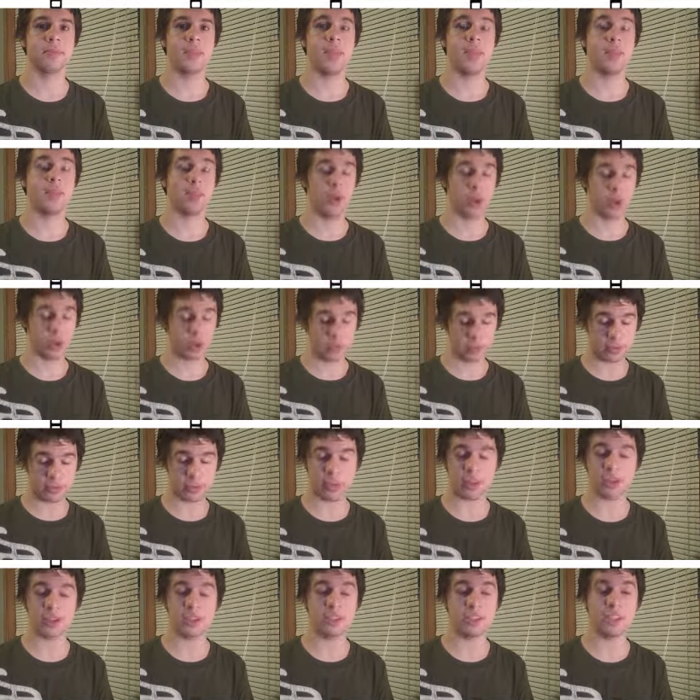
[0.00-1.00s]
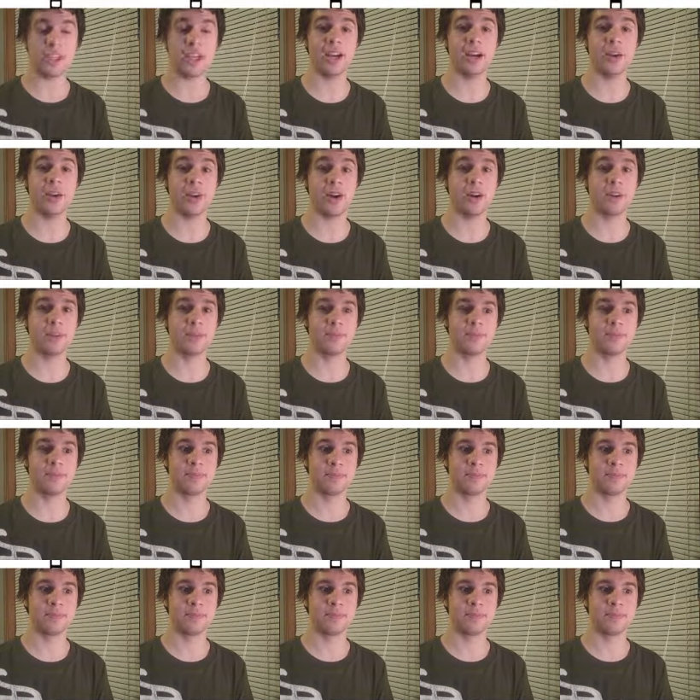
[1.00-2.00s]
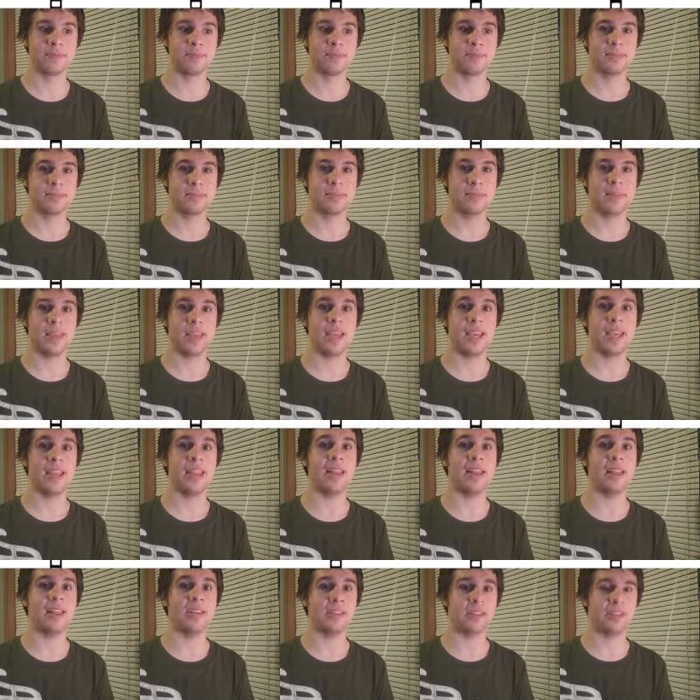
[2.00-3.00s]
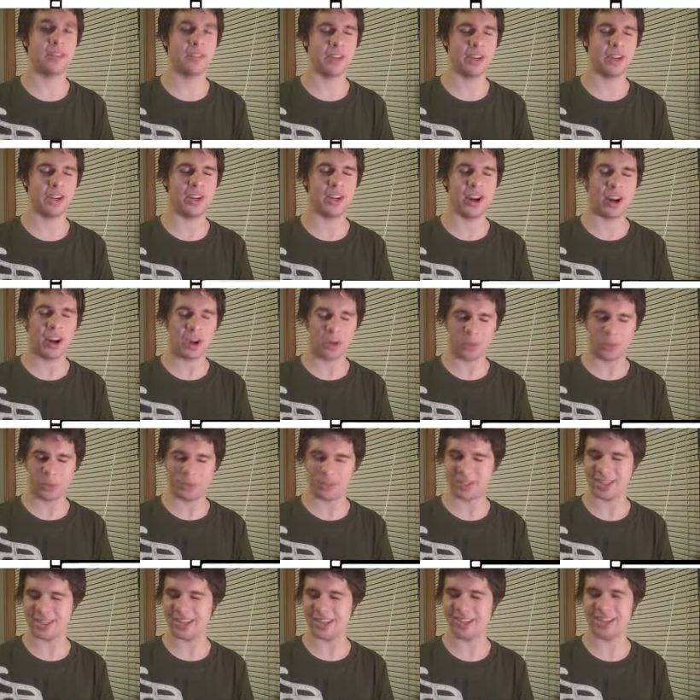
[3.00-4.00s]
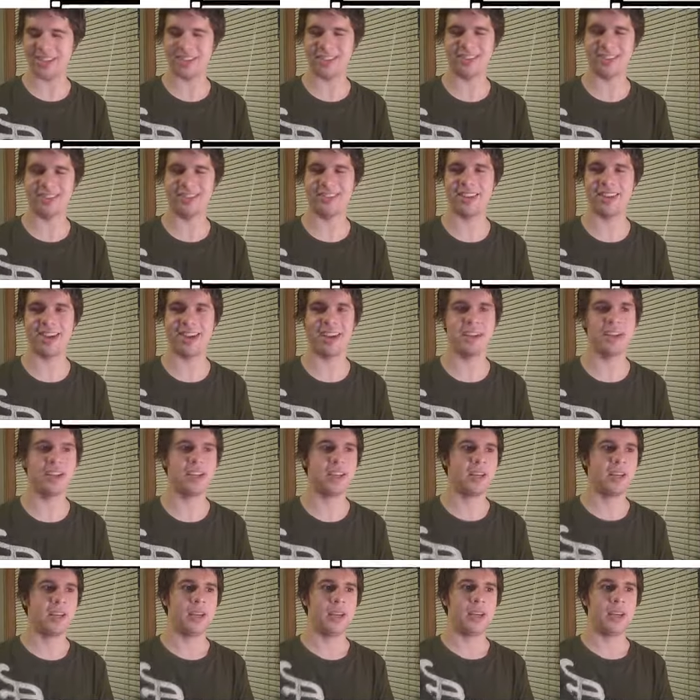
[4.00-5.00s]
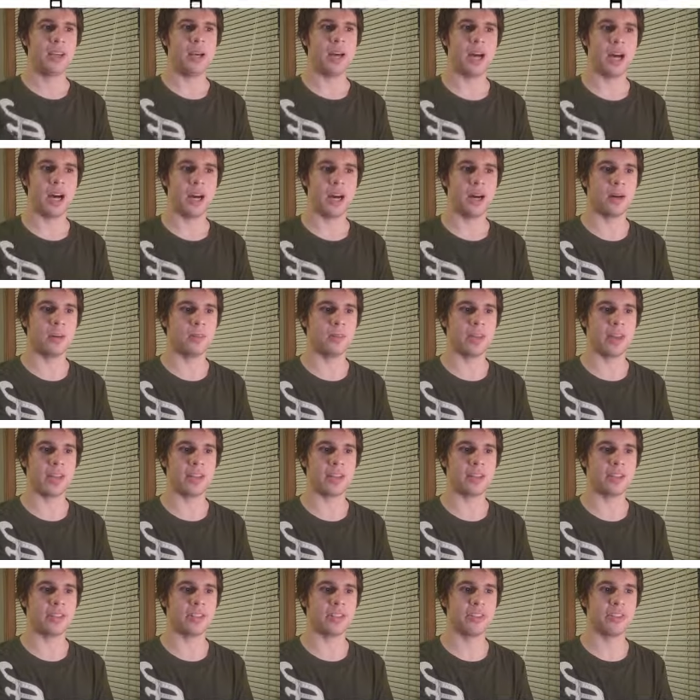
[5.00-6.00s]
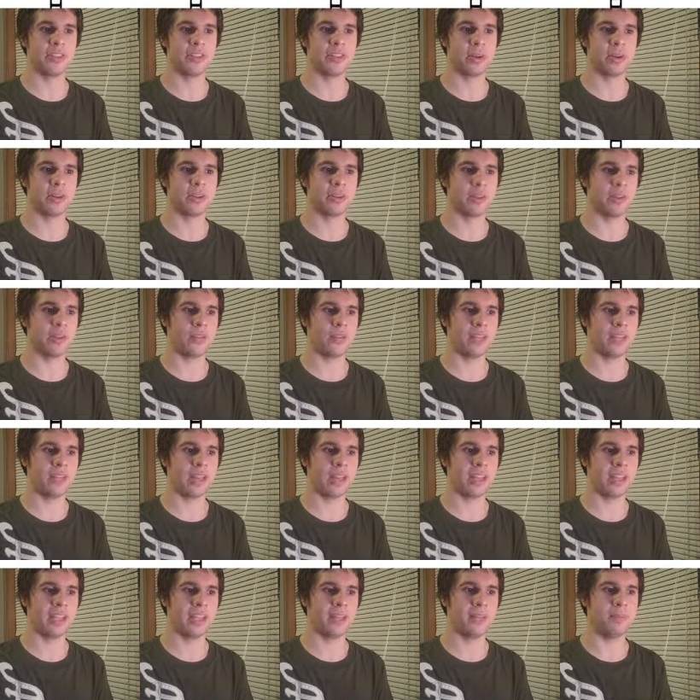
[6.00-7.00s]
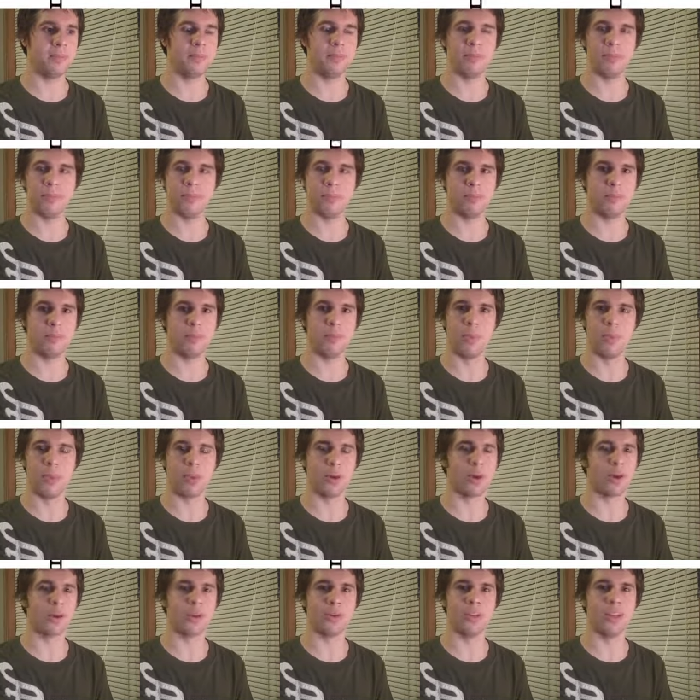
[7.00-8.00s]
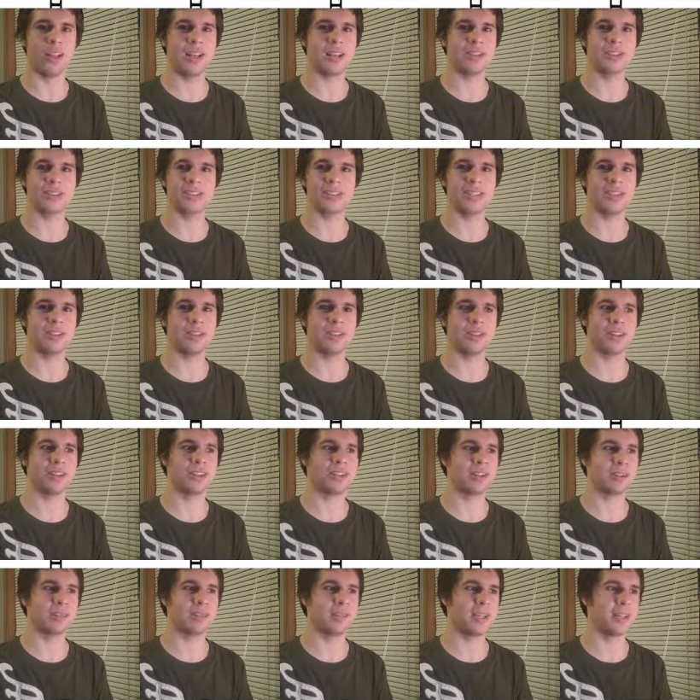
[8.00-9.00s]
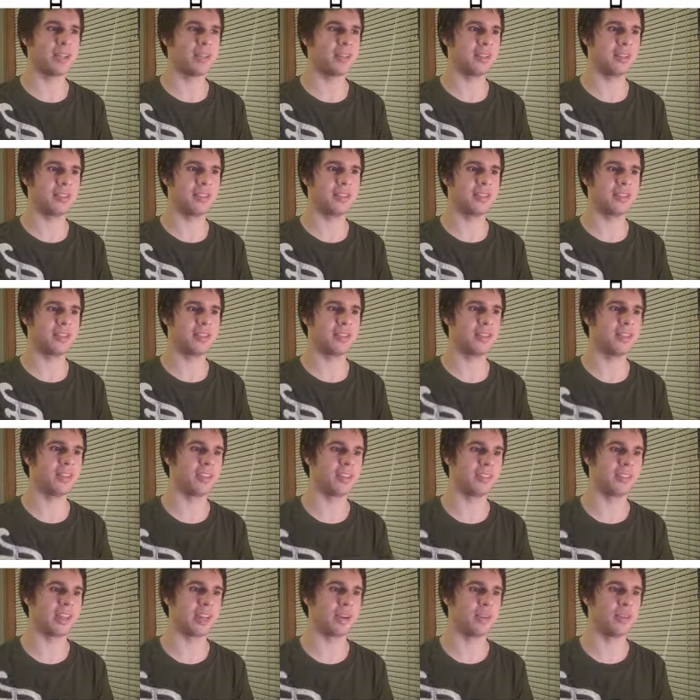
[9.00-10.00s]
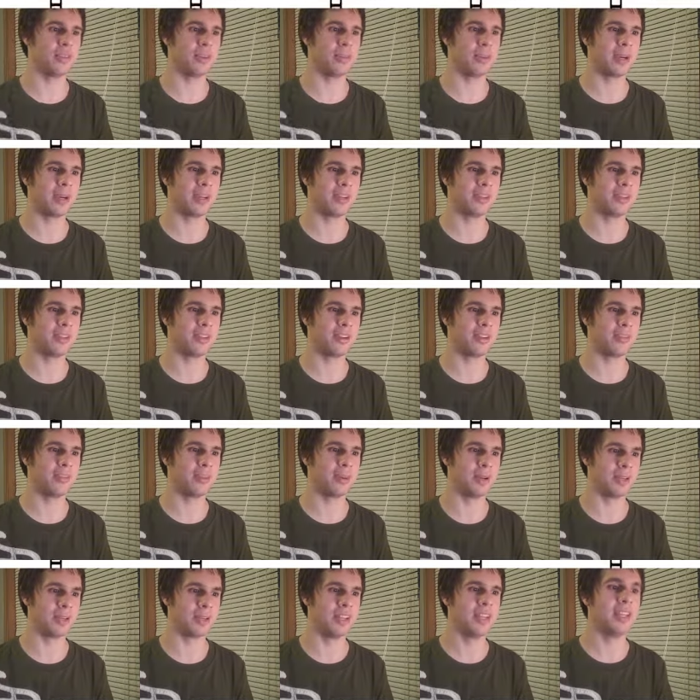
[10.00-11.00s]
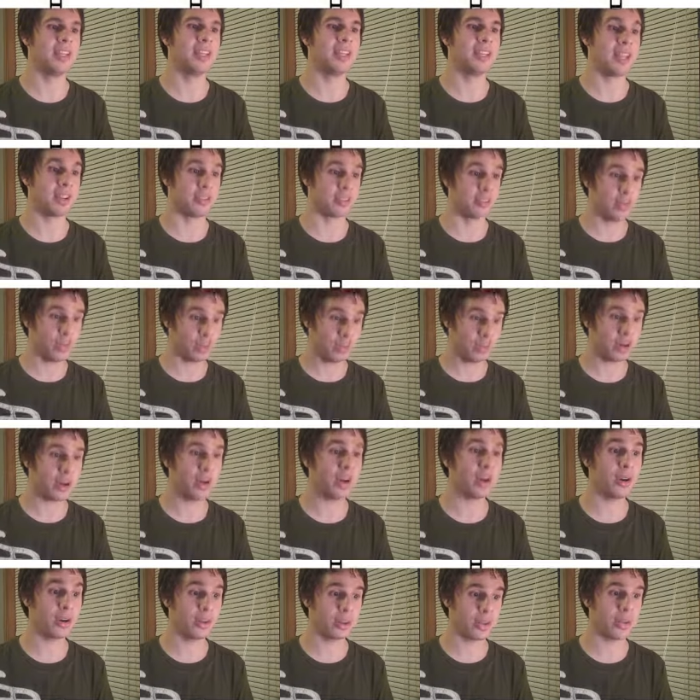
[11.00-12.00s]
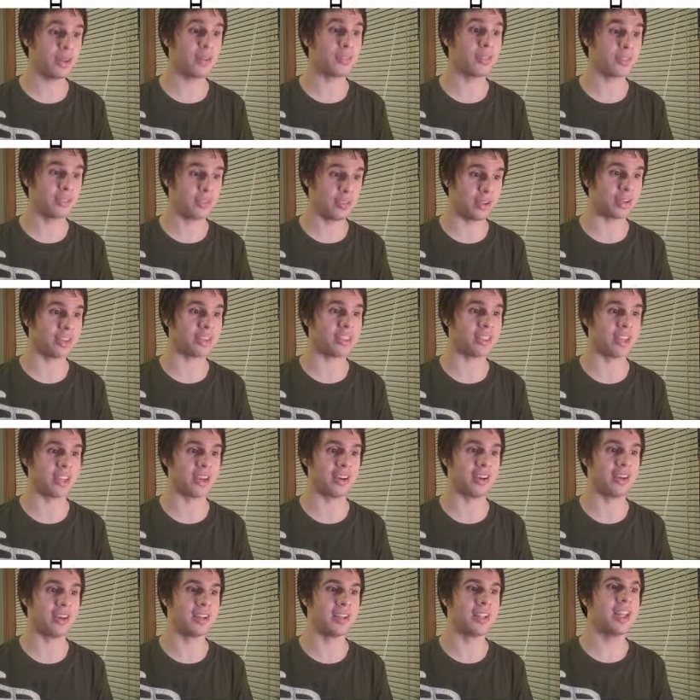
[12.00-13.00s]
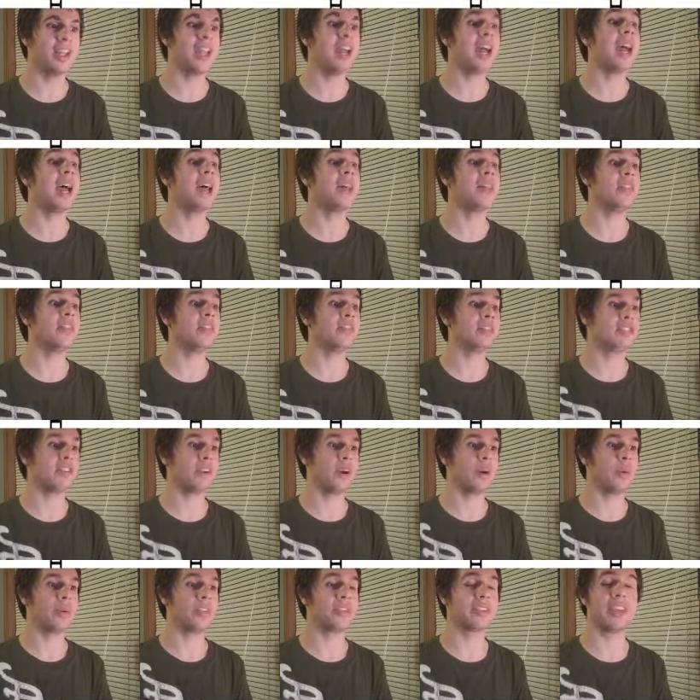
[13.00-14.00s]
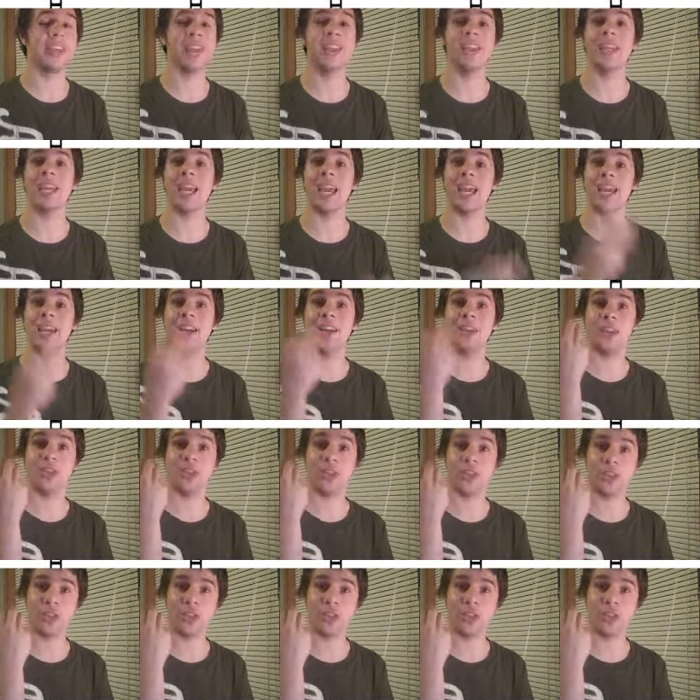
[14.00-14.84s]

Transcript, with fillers: Have you heard of Slugterra? It is a very awkward title to say. Um, and not that the show itself is any more or less interesting by just the sound of it by itself, but yes, you have heard of Slugterra, and this show is getting a